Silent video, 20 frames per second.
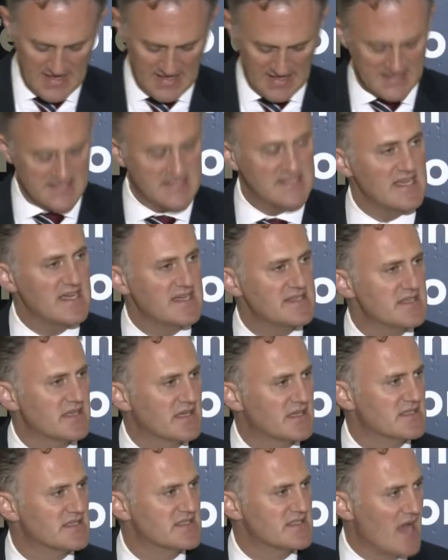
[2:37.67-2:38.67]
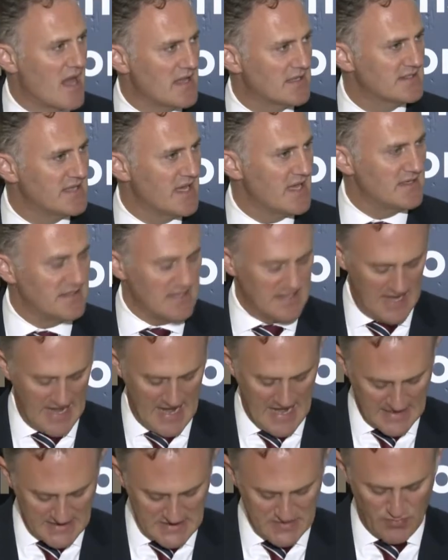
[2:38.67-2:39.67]
It seeks to consolidate and
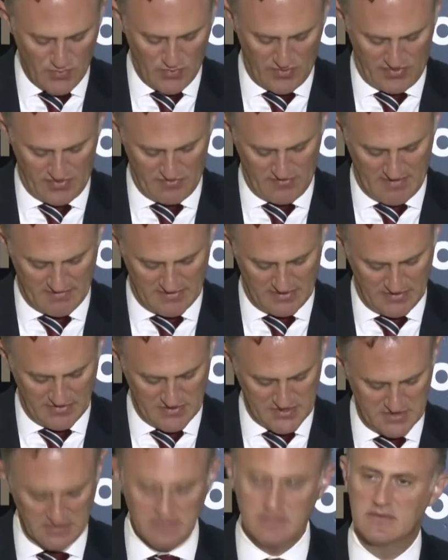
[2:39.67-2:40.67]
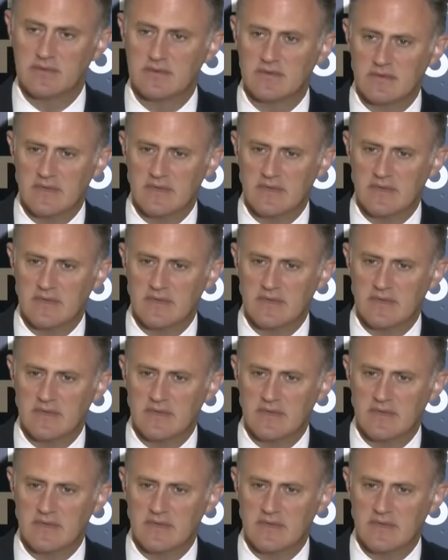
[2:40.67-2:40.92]
export the revolution,